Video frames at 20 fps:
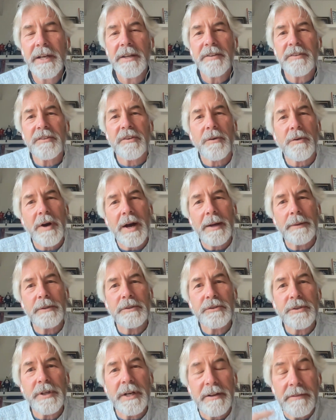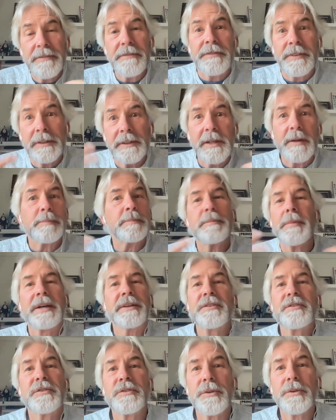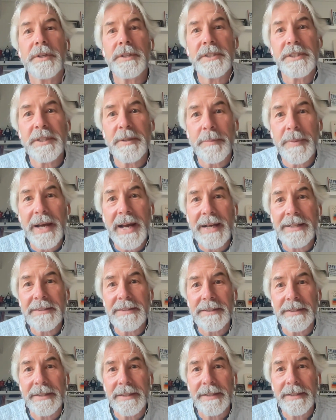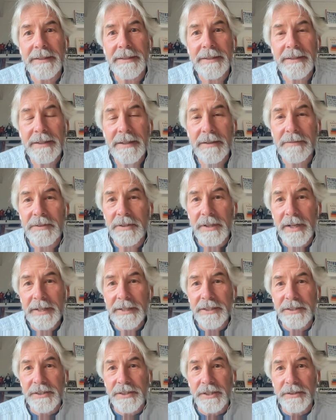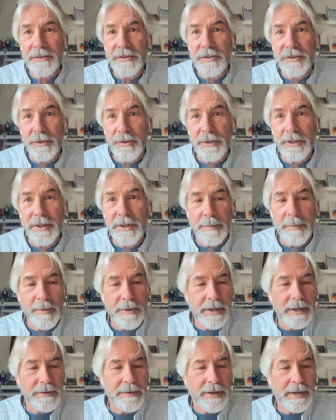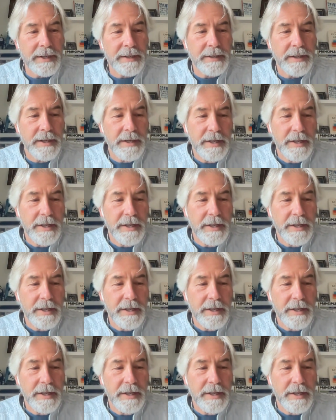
So I will try to fill up my storage capacity of glycogen, stored carbohydrate,